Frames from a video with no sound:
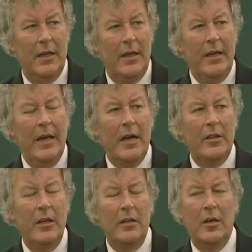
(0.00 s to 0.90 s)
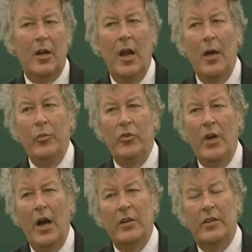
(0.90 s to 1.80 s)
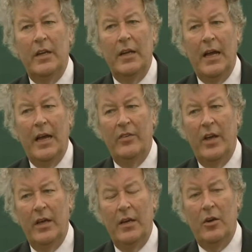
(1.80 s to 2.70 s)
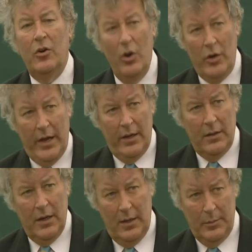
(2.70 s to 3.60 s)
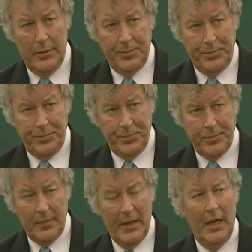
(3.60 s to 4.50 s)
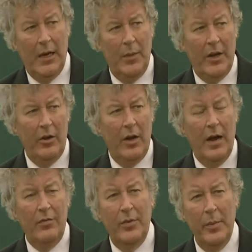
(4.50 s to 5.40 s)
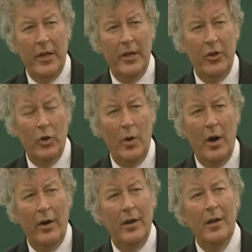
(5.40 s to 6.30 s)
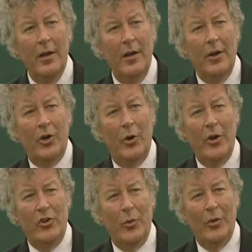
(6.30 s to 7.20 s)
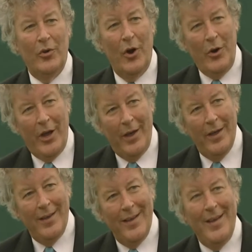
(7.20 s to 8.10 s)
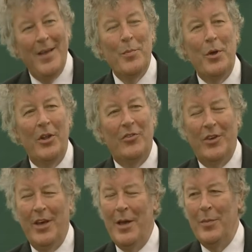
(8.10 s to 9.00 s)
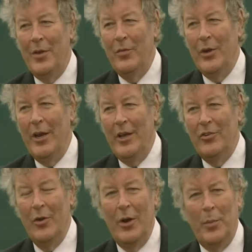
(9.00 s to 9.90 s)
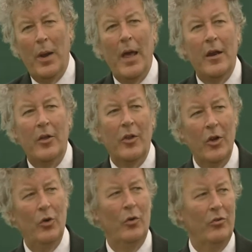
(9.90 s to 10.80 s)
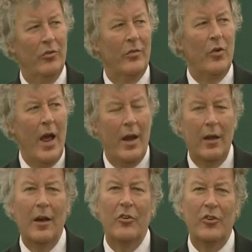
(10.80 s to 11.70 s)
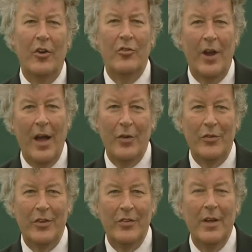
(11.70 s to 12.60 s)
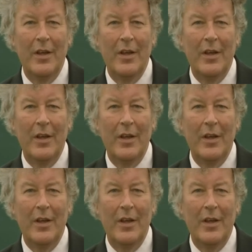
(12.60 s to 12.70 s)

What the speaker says: Yeah, the club started as a croquet club. I don't know how familiar you are in Croatia with croquet, but it's a game that really is only played on the lawns of grand English country houses